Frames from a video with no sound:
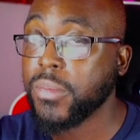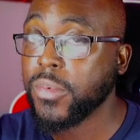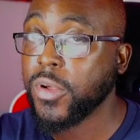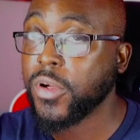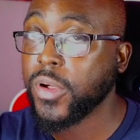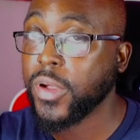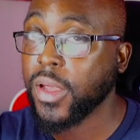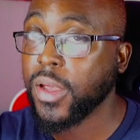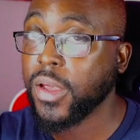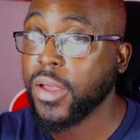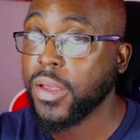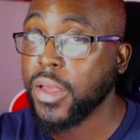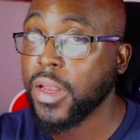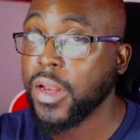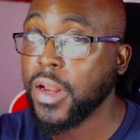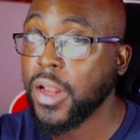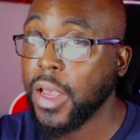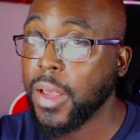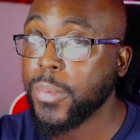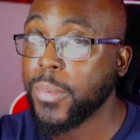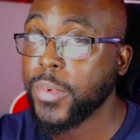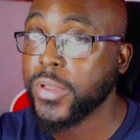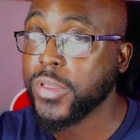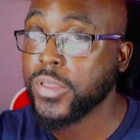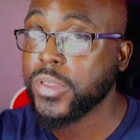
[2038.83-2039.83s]
Okay, it
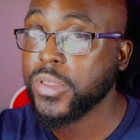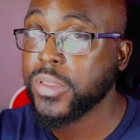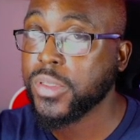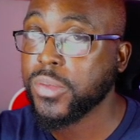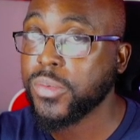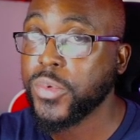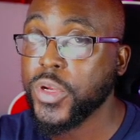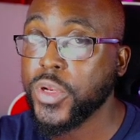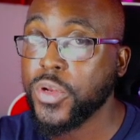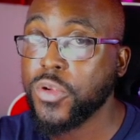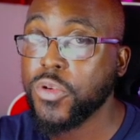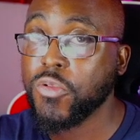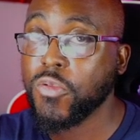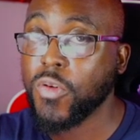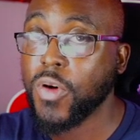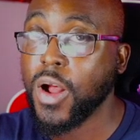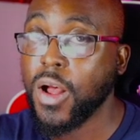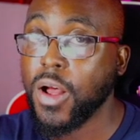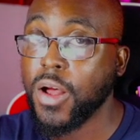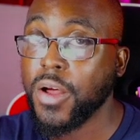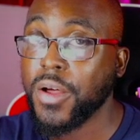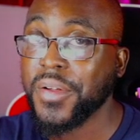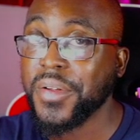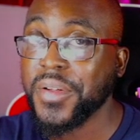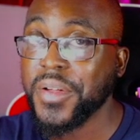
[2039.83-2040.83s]
happens. We do
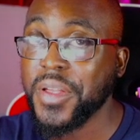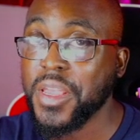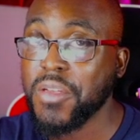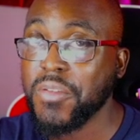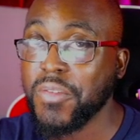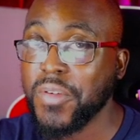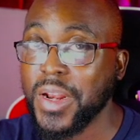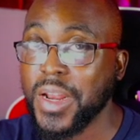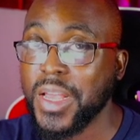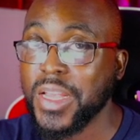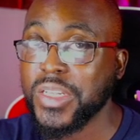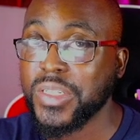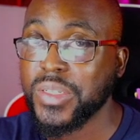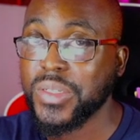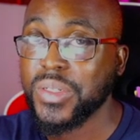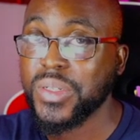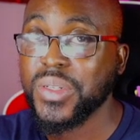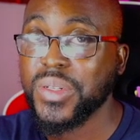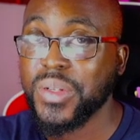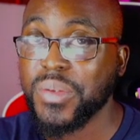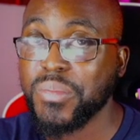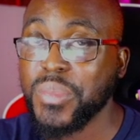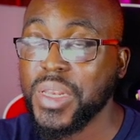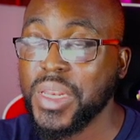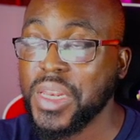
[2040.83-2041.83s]
wrong, even as
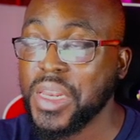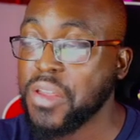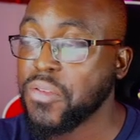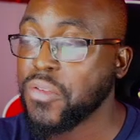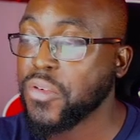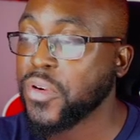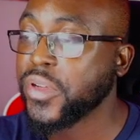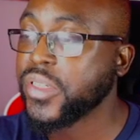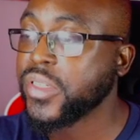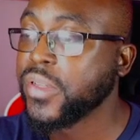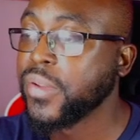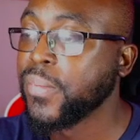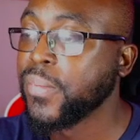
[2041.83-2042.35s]
believers.